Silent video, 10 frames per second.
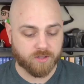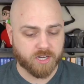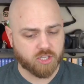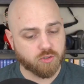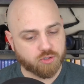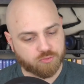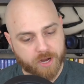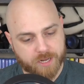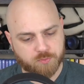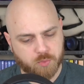Not a huge
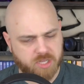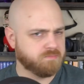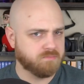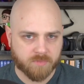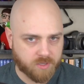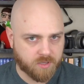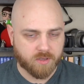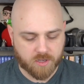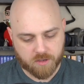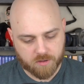range, but
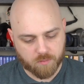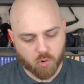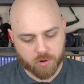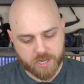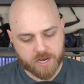more than